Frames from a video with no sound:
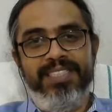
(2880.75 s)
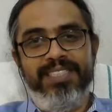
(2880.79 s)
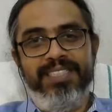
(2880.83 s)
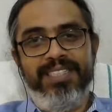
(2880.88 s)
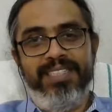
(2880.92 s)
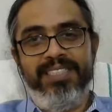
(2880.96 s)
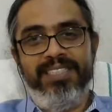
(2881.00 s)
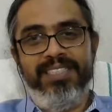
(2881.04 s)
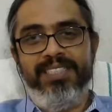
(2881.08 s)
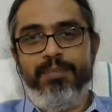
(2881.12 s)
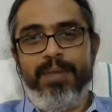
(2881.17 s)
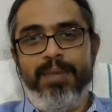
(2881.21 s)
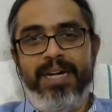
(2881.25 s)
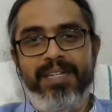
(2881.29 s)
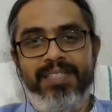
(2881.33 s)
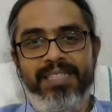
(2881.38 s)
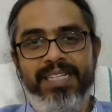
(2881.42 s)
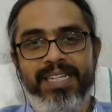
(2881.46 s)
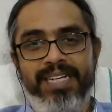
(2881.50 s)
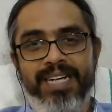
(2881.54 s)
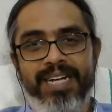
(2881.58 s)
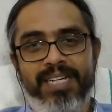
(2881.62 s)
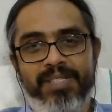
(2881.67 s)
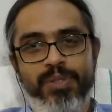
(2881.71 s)
That's a bad
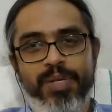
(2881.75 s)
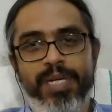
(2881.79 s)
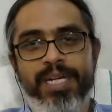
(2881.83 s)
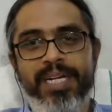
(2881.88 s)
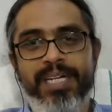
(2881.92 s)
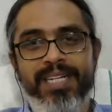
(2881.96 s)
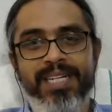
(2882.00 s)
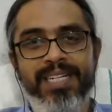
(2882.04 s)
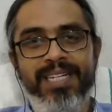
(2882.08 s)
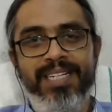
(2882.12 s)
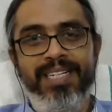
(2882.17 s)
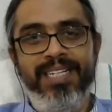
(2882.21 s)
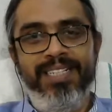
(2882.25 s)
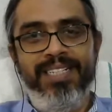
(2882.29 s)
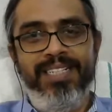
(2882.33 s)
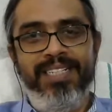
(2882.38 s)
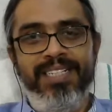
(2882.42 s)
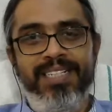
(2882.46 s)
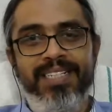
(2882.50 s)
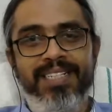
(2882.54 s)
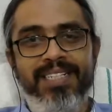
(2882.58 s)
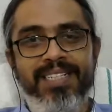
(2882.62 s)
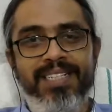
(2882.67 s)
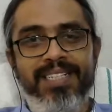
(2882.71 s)
thing, actually.
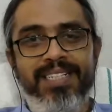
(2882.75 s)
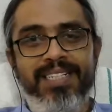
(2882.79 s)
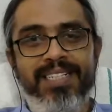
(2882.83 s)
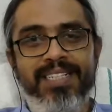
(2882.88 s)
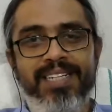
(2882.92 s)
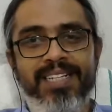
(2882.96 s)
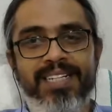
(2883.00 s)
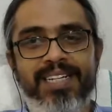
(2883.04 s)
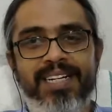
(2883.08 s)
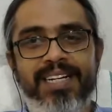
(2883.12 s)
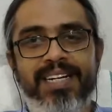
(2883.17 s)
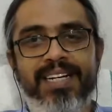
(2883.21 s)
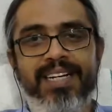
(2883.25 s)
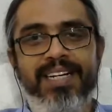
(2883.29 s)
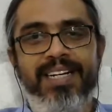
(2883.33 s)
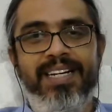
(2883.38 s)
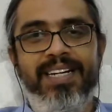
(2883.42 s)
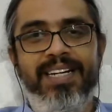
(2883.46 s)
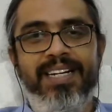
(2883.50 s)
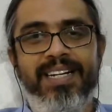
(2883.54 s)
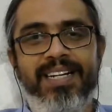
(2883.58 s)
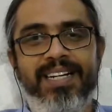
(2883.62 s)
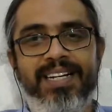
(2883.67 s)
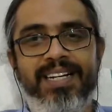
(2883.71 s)

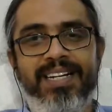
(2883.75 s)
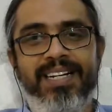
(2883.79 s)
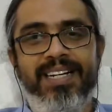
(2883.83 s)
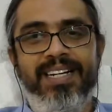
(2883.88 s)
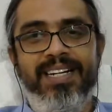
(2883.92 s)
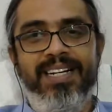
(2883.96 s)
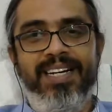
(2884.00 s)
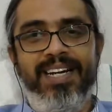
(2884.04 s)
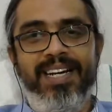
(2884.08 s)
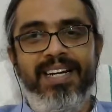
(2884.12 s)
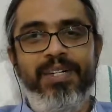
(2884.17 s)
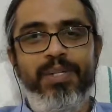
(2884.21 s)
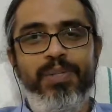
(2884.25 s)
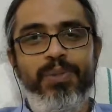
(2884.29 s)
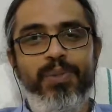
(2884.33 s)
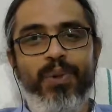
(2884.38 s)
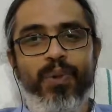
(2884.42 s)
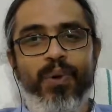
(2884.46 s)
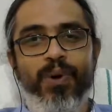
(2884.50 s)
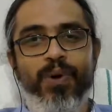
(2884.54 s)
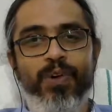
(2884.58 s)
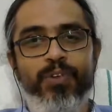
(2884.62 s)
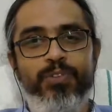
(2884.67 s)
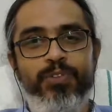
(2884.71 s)
And
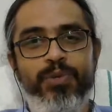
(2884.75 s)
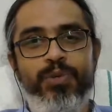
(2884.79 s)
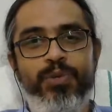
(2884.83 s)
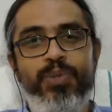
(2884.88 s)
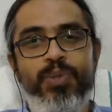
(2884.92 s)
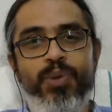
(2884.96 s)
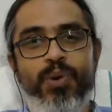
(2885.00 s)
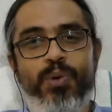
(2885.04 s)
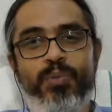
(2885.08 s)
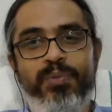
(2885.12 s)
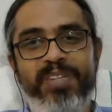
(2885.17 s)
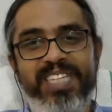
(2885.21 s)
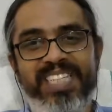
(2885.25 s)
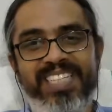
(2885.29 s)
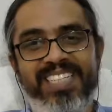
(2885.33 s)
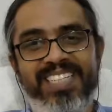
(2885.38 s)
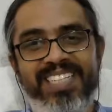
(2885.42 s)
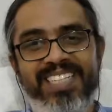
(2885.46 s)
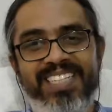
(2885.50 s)
all of you know me.